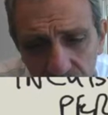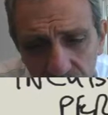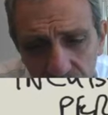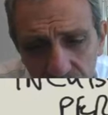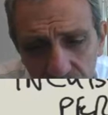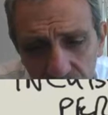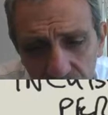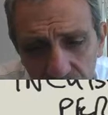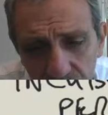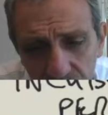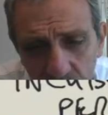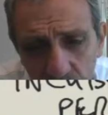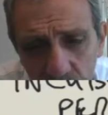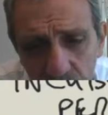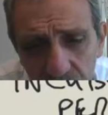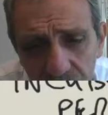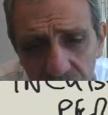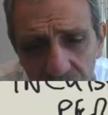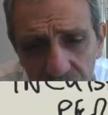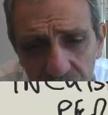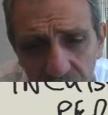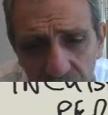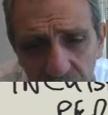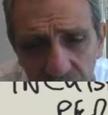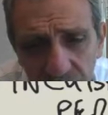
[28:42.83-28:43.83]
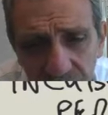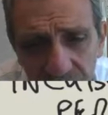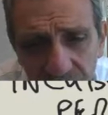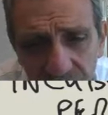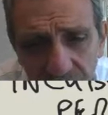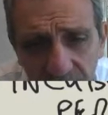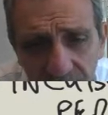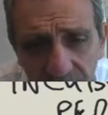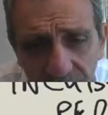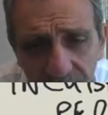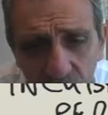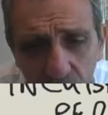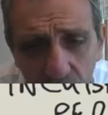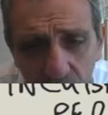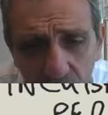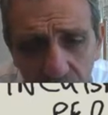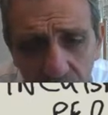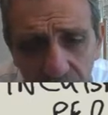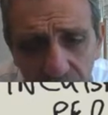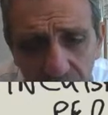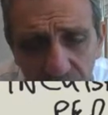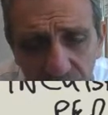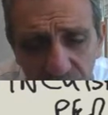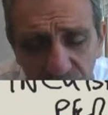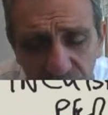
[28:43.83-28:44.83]
notice on day four
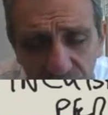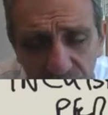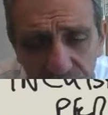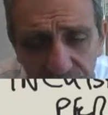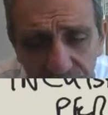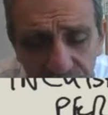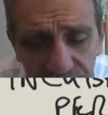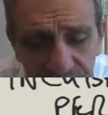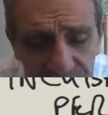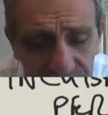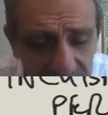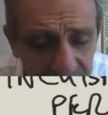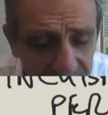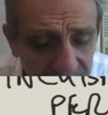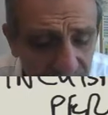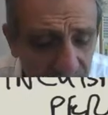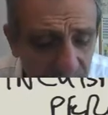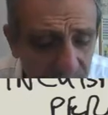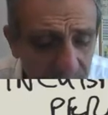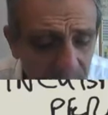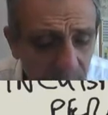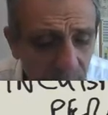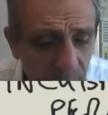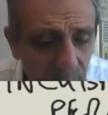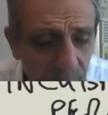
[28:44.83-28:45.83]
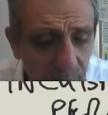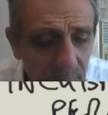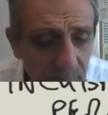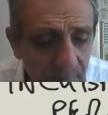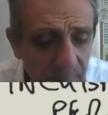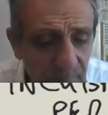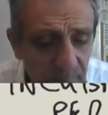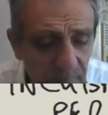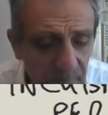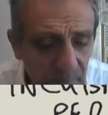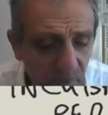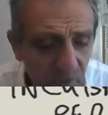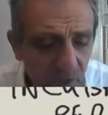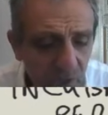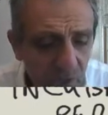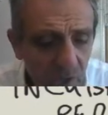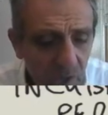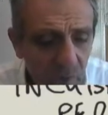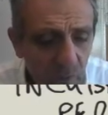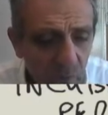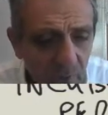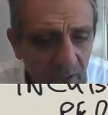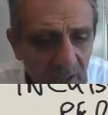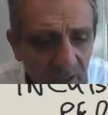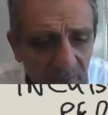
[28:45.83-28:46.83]
it's 15 people.
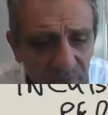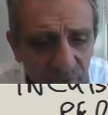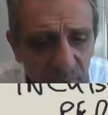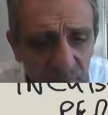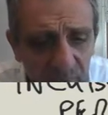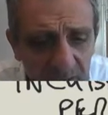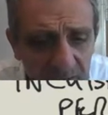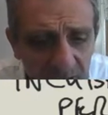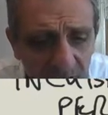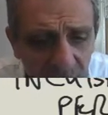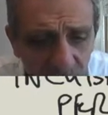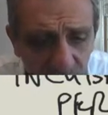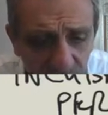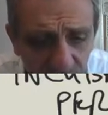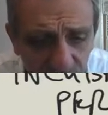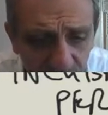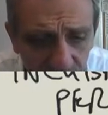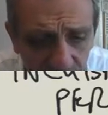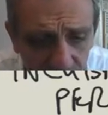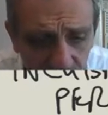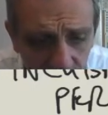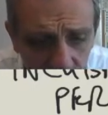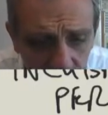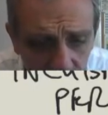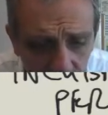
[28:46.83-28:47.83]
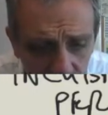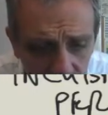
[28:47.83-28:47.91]
We have to be careful though